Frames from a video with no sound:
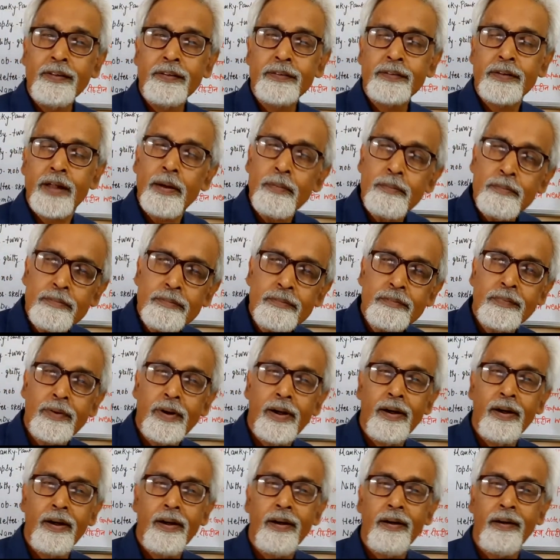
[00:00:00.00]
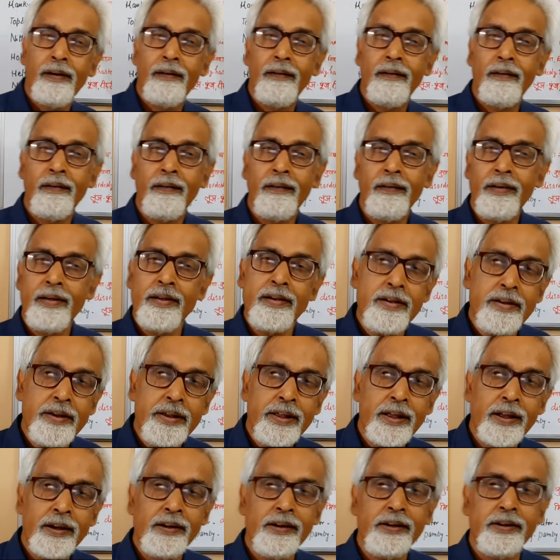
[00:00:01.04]
Some
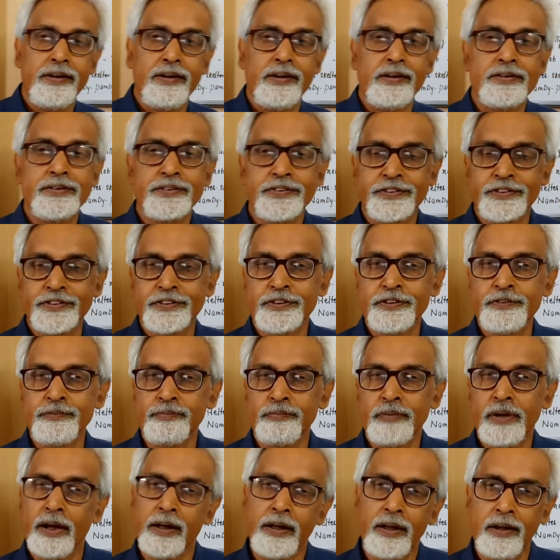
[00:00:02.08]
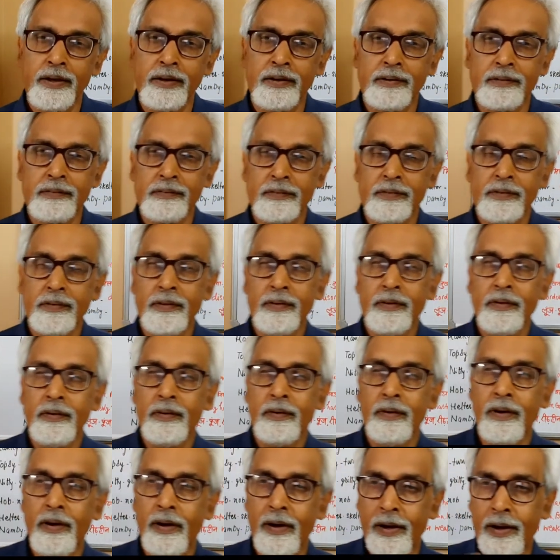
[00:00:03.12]
Indian leaders, again
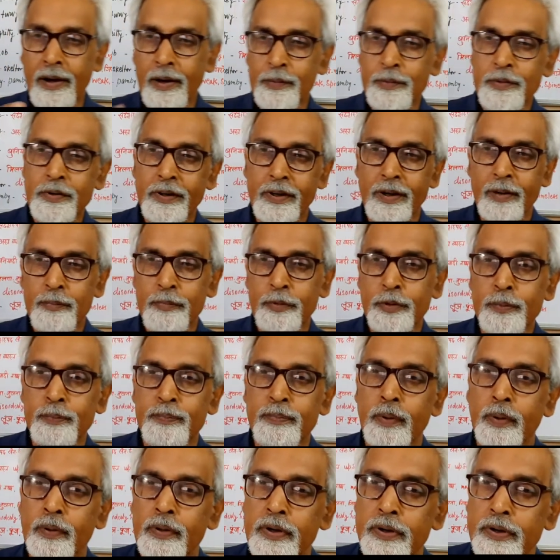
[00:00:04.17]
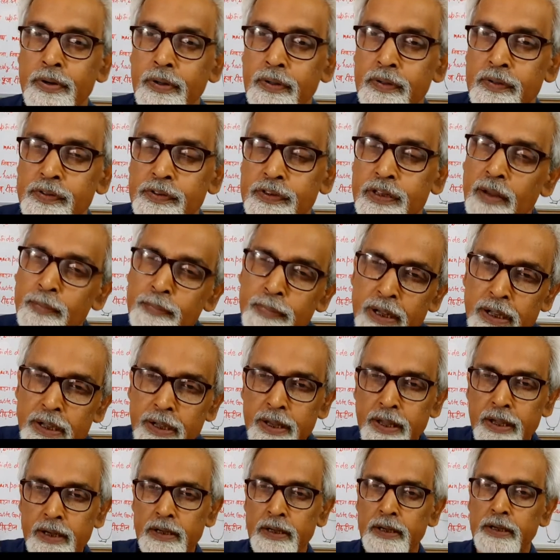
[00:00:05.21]
I would come to politics, some
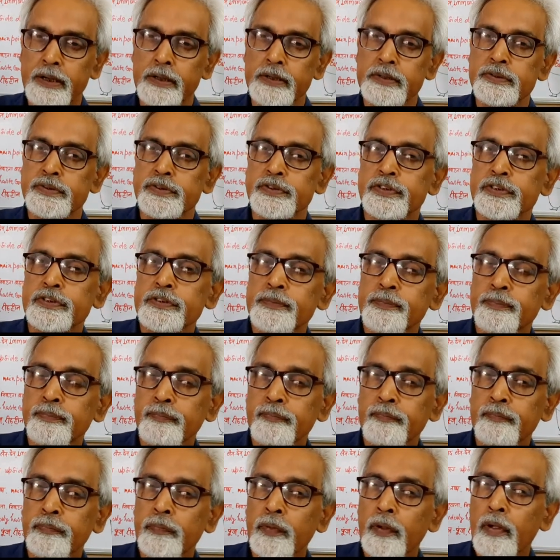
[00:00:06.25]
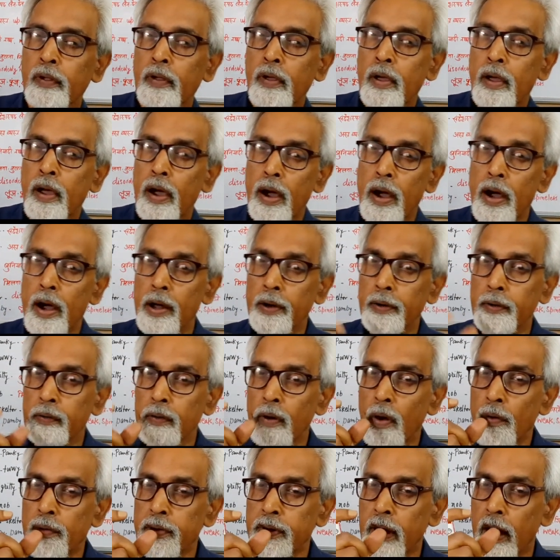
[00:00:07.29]
Indian leaders are
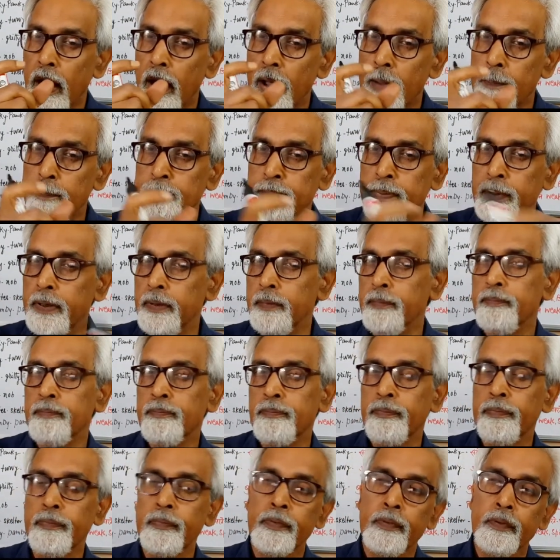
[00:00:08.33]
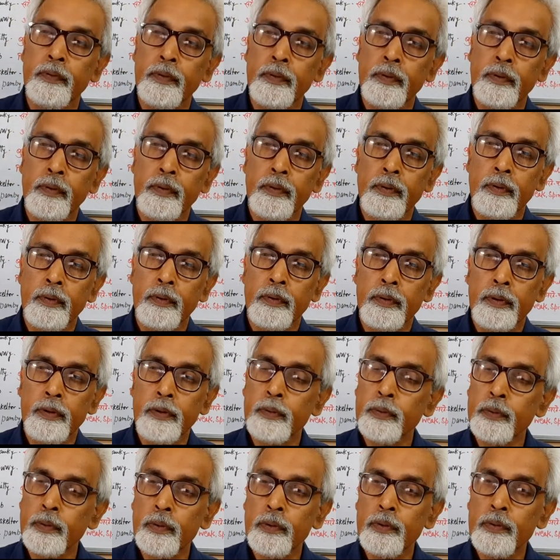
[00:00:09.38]
not happy,
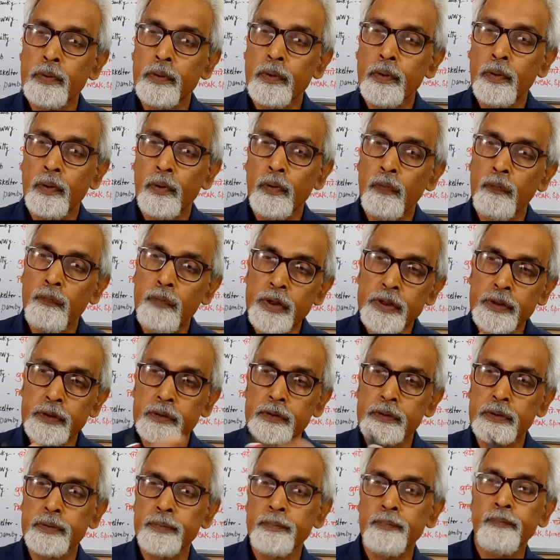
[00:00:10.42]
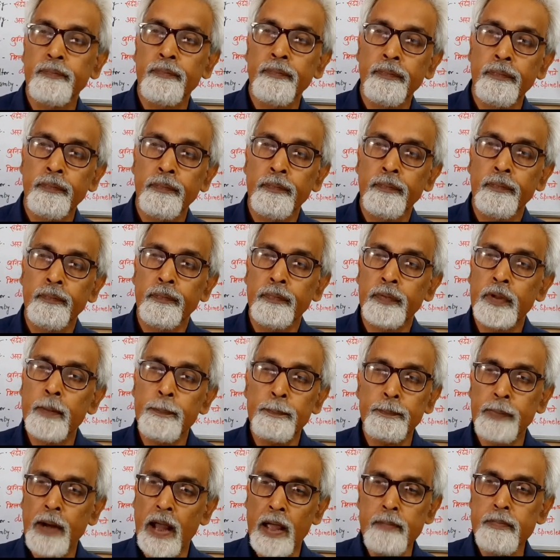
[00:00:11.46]
with the
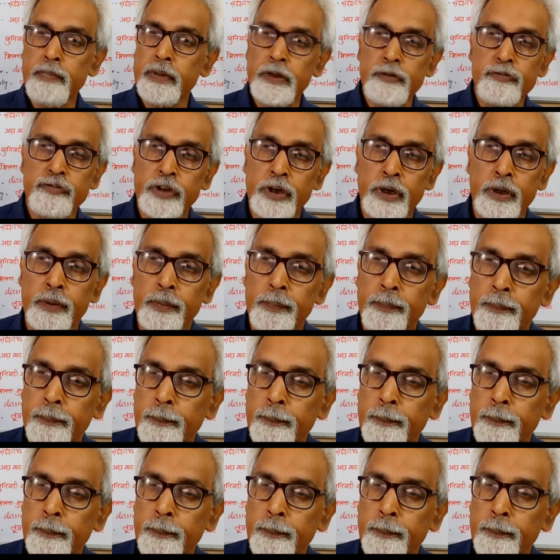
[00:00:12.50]
Prime Minister.